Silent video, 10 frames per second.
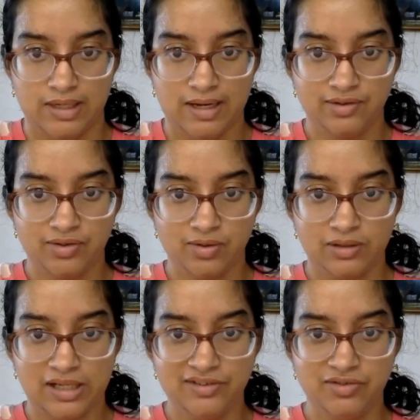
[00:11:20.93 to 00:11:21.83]
Yeah, so
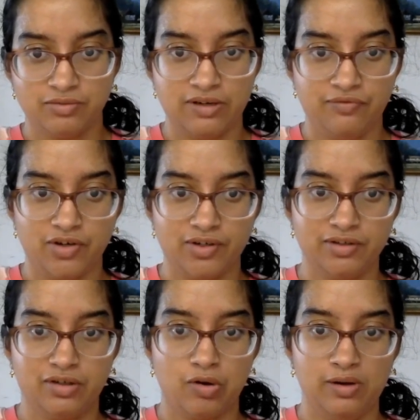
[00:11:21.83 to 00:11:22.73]
let's riff
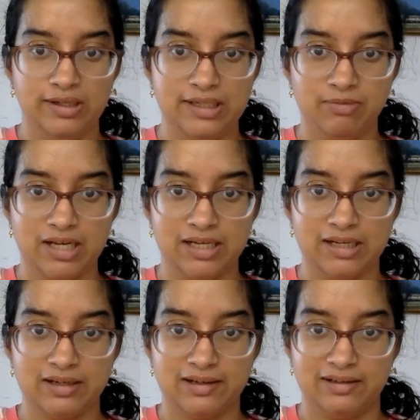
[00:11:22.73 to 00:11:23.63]
on cold
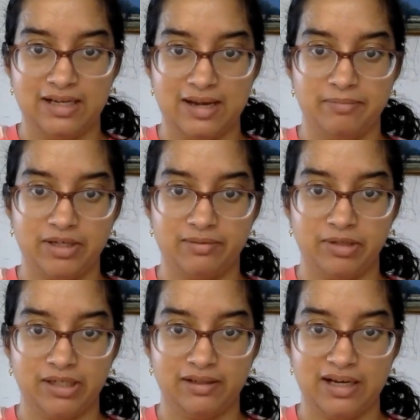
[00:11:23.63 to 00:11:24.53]
emailing and DMing a bit.